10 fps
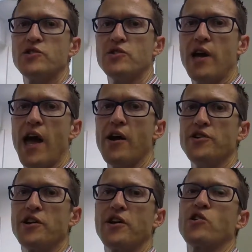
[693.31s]
to how
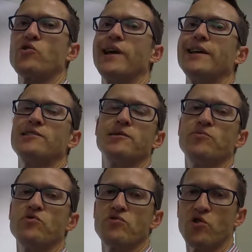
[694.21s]
you can create
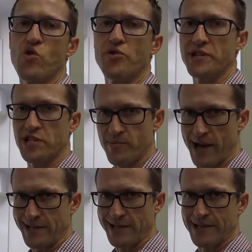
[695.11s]
simple recording
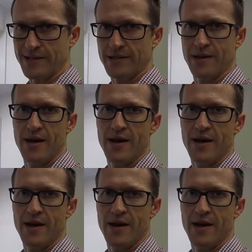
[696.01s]
spaces,